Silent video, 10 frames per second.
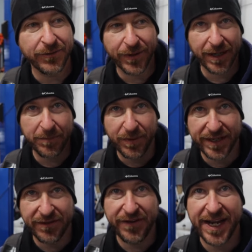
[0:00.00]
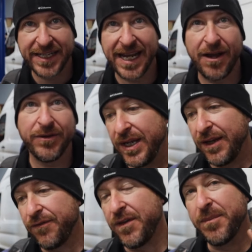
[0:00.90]
We're gonna bring the van down.
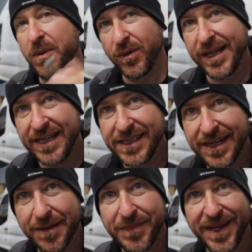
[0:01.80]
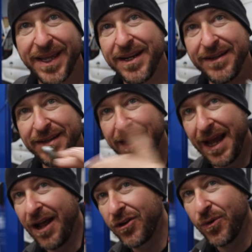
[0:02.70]
If the bolt hasn't come by then,
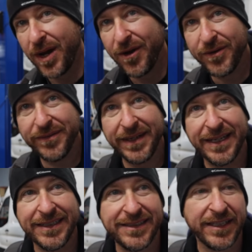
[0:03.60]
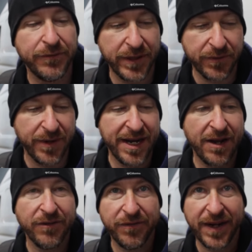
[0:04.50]
I'll go out and see if we can run
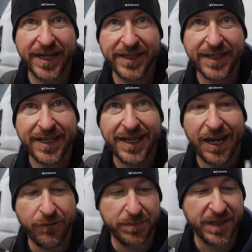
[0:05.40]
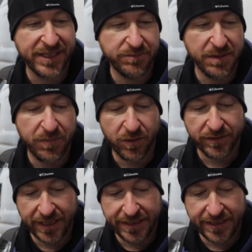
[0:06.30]
out and find a replacement bolt.